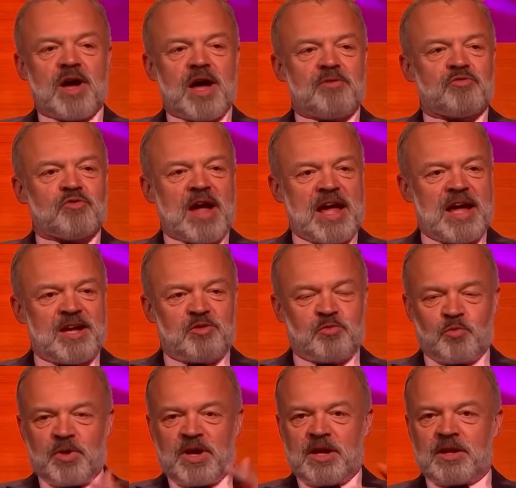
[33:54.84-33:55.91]
I've read,
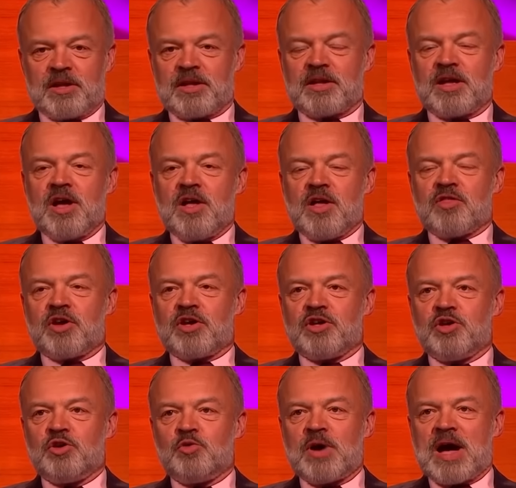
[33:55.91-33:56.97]
Will, that
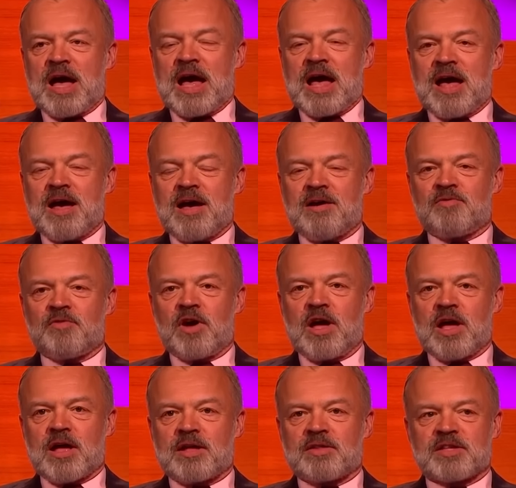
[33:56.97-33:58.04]
you have
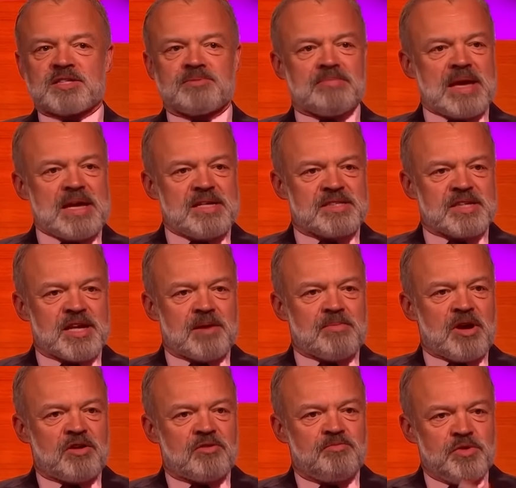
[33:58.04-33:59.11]
this amazing
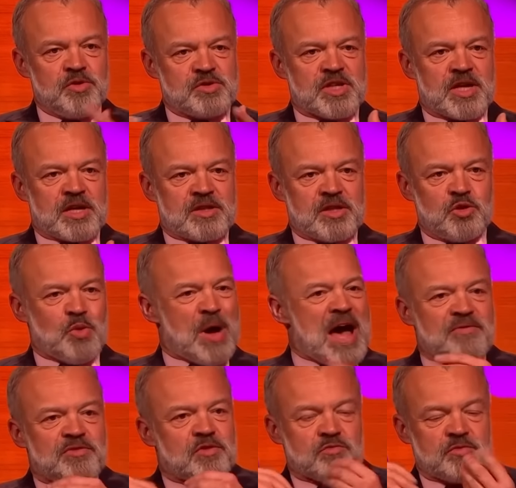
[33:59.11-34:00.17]
amount of music that you
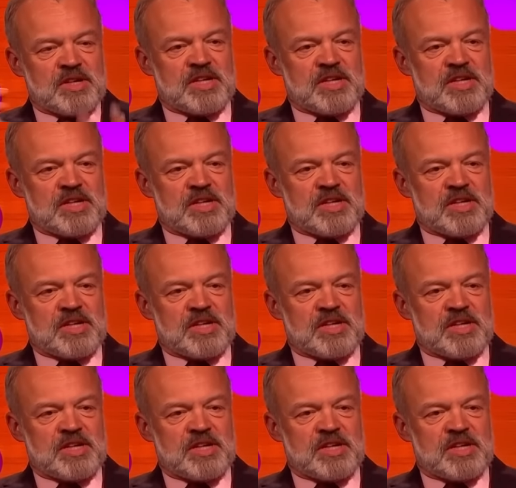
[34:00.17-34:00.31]
haven't